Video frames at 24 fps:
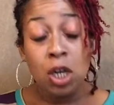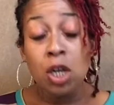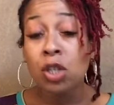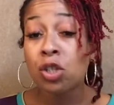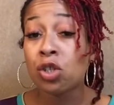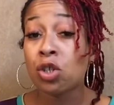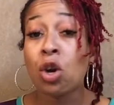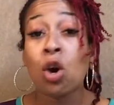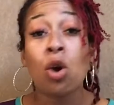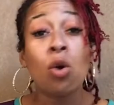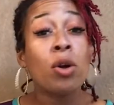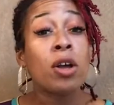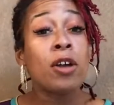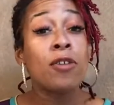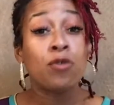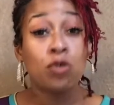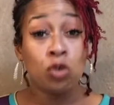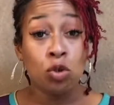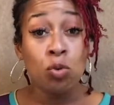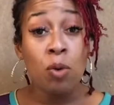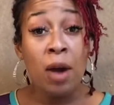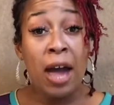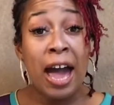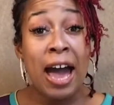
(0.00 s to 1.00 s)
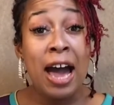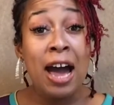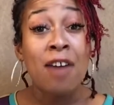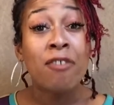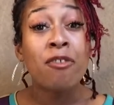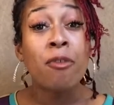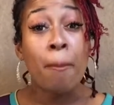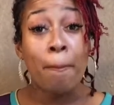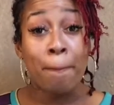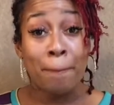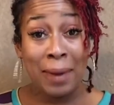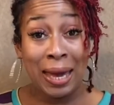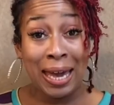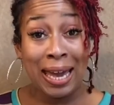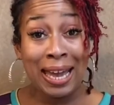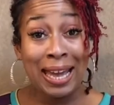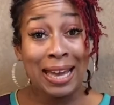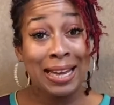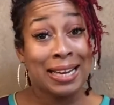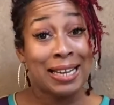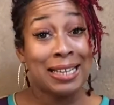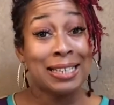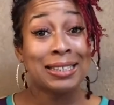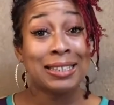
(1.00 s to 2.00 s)
So if you have
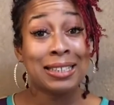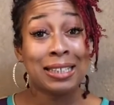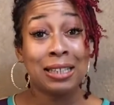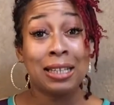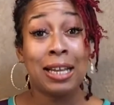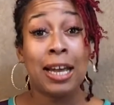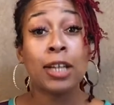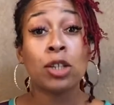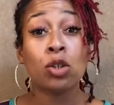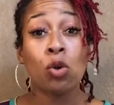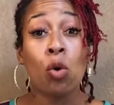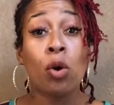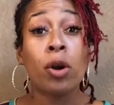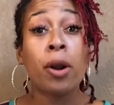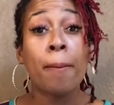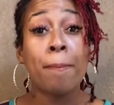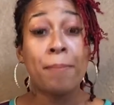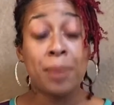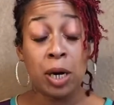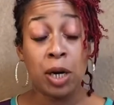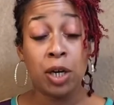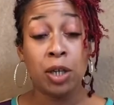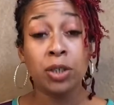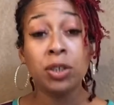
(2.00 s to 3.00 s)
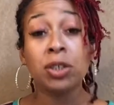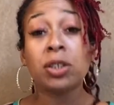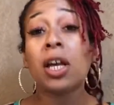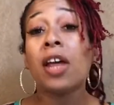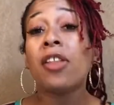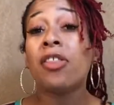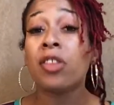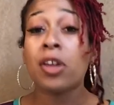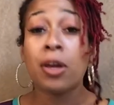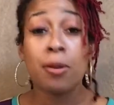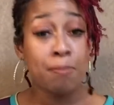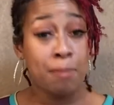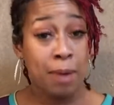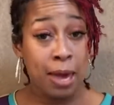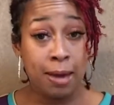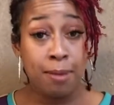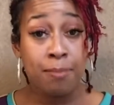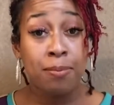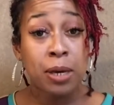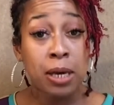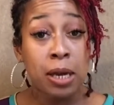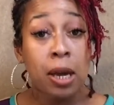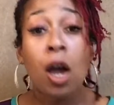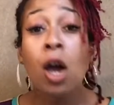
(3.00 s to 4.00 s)
man intellect on a purse, then
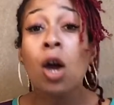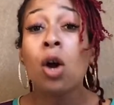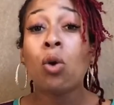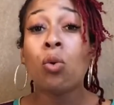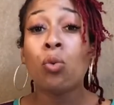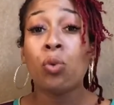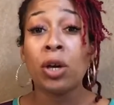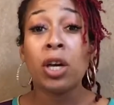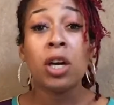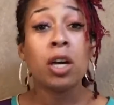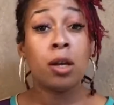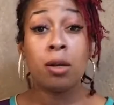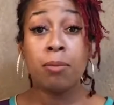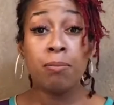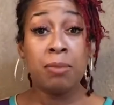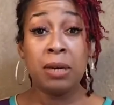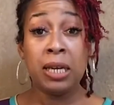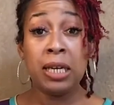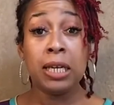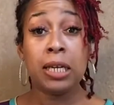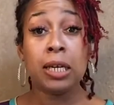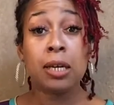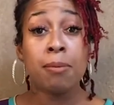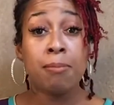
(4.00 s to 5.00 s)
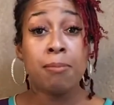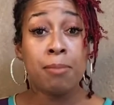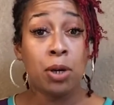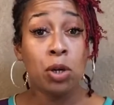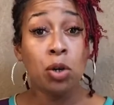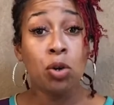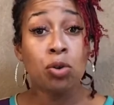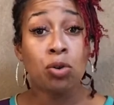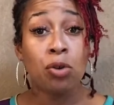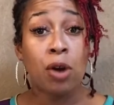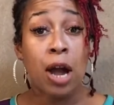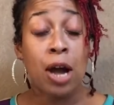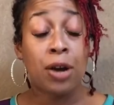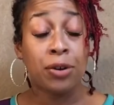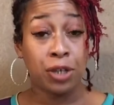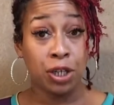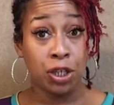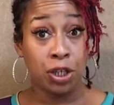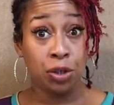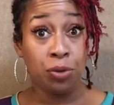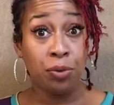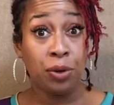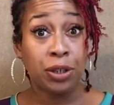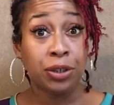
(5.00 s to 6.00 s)
maybe we could meet at a middle ground
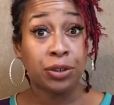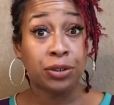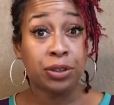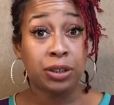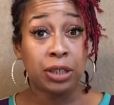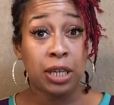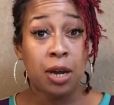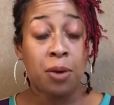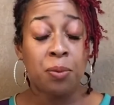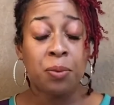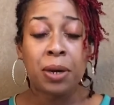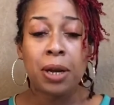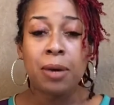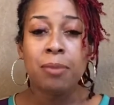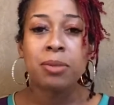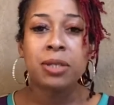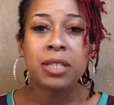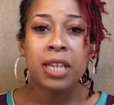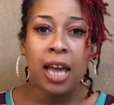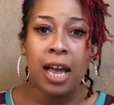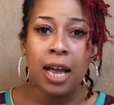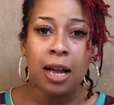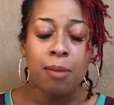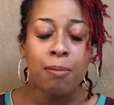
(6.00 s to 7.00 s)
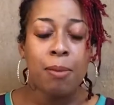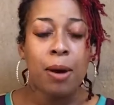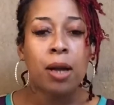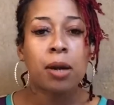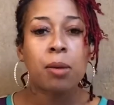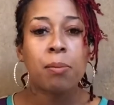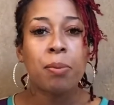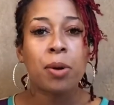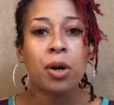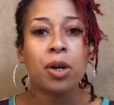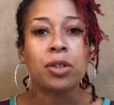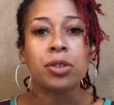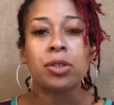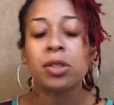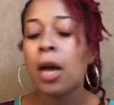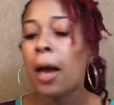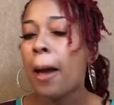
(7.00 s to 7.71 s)
and you understand what I'm saying about a purse.